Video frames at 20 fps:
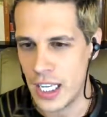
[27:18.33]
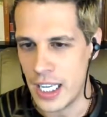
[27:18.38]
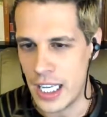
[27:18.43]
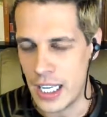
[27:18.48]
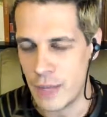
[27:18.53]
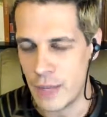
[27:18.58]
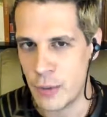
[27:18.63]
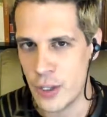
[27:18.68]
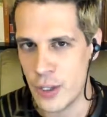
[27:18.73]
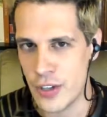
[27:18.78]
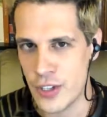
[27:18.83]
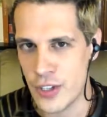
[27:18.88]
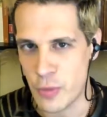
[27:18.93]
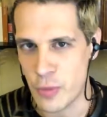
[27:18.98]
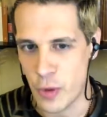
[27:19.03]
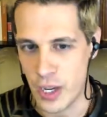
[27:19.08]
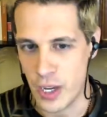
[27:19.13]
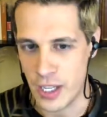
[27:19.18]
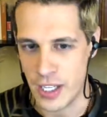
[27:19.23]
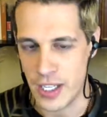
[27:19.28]
Put it this
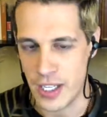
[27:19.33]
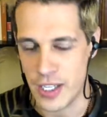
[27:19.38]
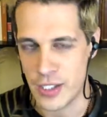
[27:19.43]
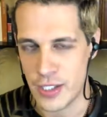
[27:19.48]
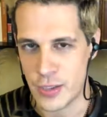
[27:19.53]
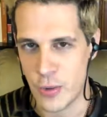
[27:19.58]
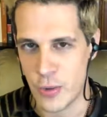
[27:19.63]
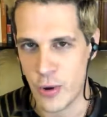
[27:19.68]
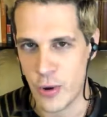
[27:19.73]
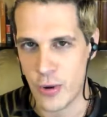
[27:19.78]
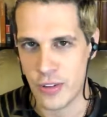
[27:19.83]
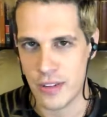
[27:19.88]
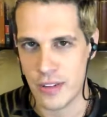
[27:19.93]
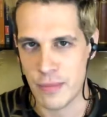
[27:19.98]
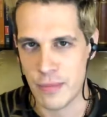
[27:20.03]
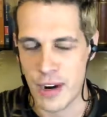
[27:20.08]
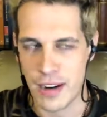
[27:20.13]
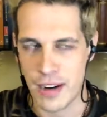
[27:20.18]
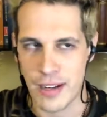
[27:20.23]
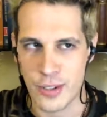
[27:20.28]
way, it's what
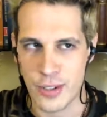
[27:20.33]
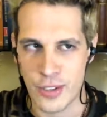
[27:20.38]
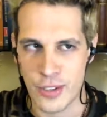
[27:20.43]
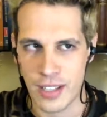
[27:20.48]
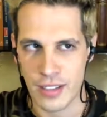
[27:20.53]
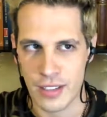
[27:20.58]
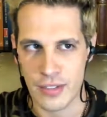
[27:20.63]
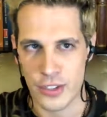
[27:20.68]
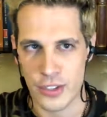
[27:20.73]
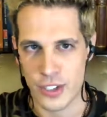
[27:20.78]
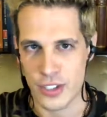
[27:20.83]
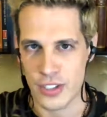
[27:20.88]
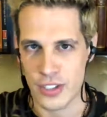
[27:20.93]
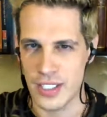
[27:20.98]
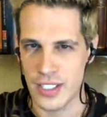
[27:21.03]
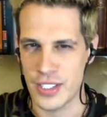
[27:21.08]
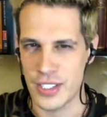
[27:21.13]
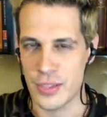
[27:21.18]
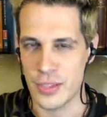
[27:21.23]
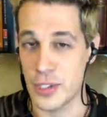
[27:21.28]
American television
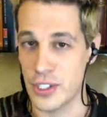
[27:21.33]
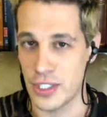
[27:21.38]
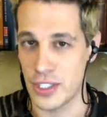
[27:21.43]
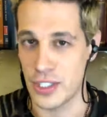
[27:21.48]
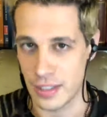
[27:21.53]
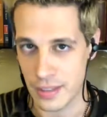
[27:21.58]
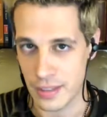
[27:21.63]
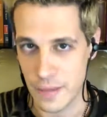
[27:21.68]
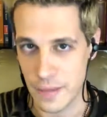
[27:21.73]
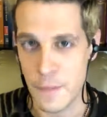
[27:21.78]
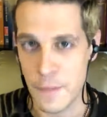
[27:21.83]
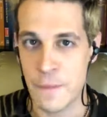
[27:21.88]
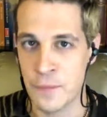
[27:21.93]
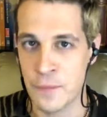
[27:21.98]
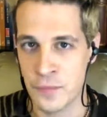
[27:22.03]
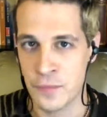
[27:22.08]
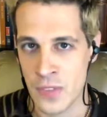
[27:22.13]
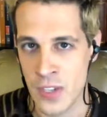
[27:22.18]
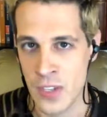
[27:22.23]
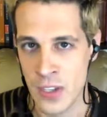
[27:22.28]
is missing.
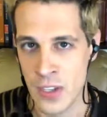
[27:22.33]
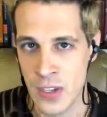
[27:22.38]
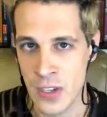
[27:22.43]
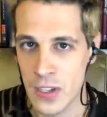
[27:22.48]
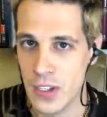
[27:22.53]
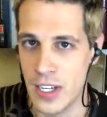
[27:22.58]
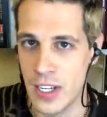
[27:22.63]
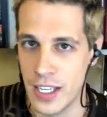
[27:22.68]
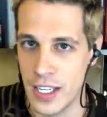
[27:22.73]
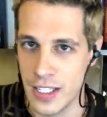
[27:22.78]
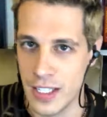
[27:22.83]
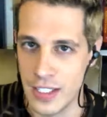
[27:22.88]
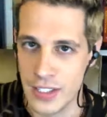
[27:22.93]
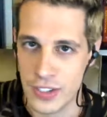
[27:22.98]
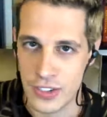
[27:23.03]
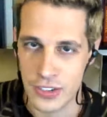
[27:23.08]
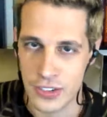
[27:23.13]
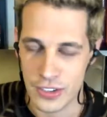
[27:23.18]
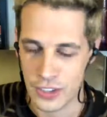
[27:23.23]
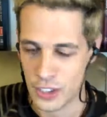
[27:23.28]
And
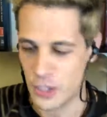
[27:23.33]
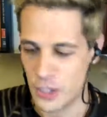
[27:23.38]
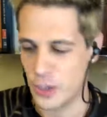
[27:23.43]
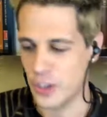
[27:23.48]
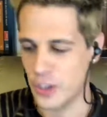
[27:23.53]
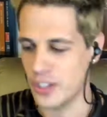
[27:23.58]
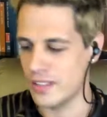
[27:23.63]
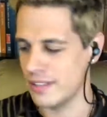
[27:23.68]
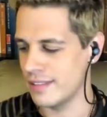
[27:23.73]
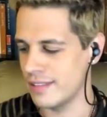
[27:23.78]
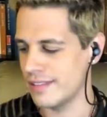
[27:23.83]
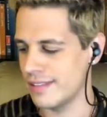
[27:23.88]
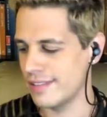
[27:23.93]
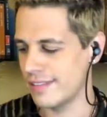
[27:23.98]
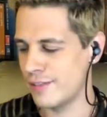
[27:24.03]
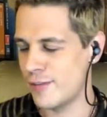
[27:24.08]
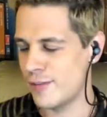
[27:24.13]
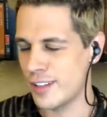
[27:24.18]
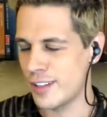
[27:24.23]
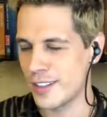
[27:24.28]
you can
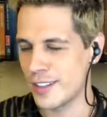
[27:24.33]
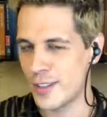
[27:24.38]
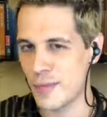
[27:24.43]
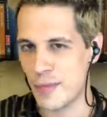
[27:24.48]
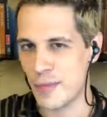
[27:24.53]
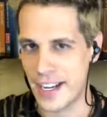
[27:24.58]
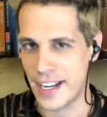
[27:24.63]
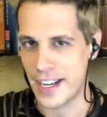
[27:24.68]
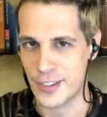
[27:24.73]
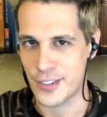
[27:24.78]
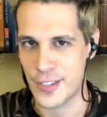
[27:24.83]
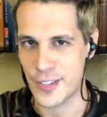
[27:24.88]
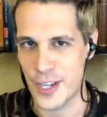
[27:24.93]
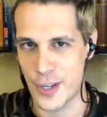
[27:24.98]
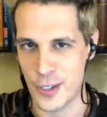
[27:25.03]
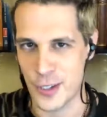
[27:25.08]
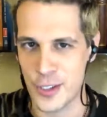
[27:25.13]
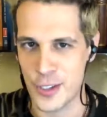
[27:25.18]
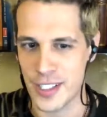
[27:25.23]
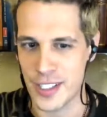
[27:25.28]
fill in the blanks there
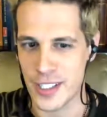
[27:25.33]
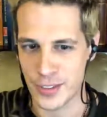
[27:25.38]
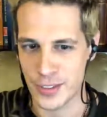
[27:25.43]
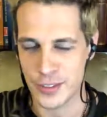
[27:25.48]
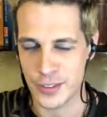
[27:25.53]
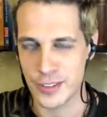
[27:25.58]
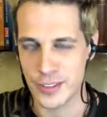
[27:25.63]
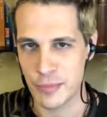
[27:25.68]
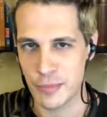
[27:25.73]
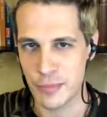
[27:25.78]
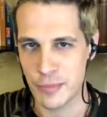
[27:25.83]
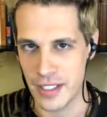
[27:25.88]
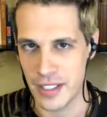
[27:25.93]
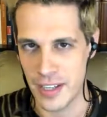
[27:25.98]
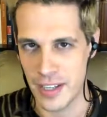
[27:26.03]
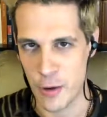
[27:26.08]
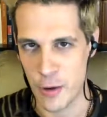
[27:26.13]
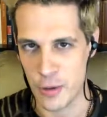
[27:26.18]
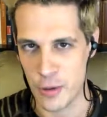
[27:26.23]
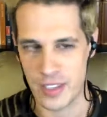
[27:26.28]
yourself, but
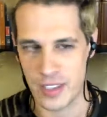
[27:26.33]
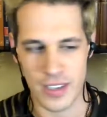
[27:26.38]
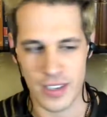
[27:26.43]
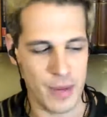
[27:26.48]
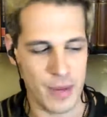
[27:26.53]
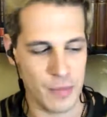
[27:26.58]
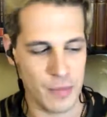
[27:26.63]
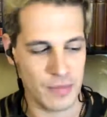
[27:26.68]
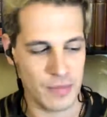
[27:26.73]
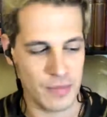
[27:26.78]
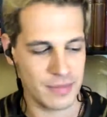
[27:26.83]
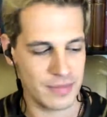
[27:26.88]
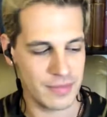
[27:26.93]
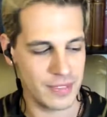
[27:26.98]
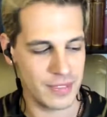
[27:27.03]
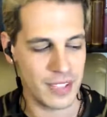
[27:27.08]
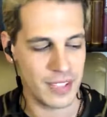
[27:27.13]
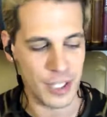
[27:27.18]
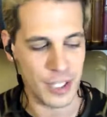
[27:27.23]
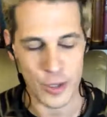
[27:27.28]
know that I'm
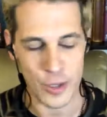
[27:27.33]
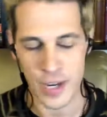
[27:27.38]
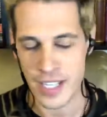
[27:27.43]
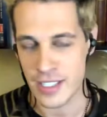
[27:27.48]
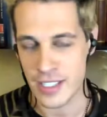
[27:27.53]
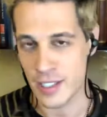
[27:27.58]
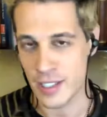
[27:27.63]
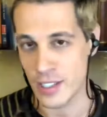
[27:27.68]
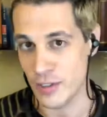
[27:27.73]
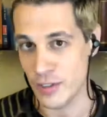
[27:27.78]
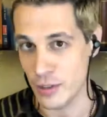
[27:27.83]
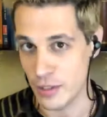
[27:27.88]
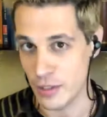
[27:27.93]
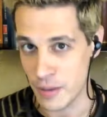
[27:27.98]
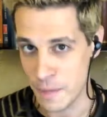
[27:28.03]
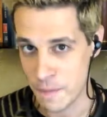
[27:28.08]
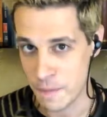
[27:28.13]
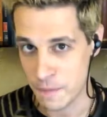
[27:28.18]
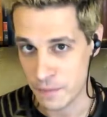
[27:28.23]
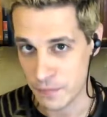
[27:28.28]
a great interviewer,
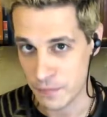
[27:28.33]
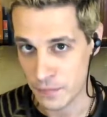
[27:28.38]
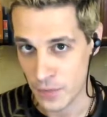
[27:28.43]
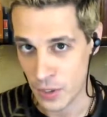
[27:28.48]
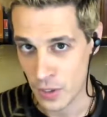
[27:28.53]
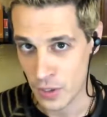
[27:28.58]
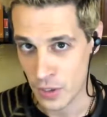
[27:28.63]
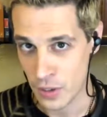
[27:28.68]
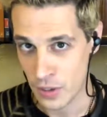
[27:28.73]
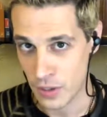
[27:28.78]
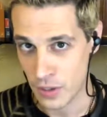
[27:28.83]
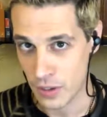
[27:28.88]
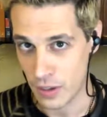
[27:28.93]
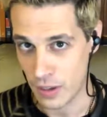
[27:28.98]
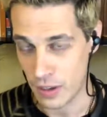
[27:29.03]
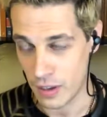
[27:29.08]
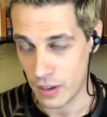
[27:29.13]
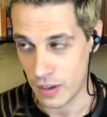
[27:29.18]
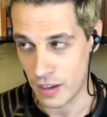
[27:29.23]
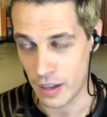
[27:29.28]

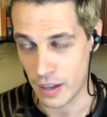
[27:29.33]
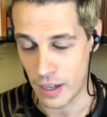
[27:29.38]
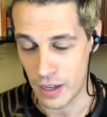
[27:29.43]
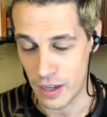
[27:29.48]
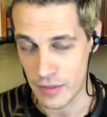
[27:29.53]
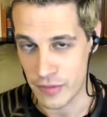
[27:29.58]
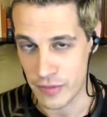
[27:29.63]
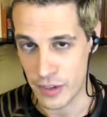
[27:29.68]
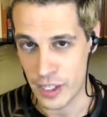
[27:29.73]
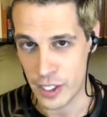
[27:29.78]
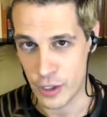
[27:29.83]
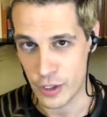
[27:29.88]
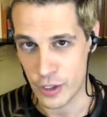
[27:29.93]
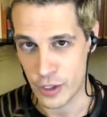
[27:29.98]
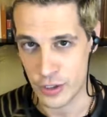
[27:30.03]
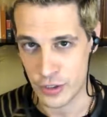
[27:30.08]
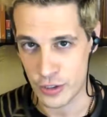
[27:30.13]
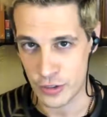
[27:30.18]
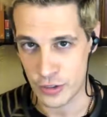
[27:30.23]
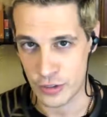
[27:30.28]
a very good
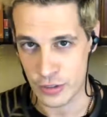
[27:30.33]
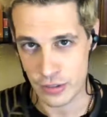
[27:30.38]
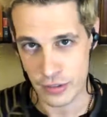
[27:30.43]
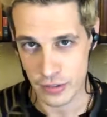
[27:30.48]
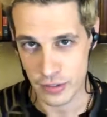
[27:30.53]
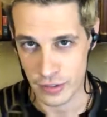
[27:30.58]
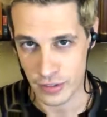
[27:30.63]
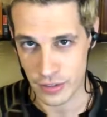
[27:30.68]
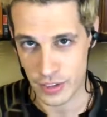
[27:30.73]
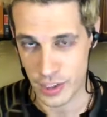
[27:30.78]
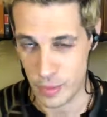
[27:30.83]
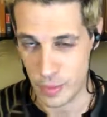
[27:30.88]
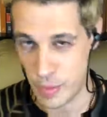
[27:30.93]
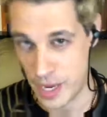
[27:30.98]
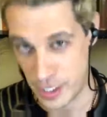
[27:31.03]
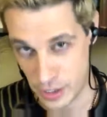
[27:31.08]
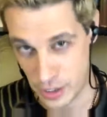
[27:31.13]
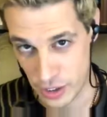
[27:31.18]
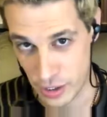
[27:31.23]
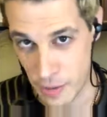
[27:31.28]

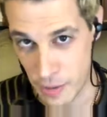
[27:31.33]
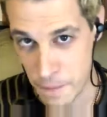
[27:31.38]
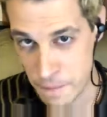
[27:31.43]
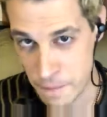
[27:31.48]
debater,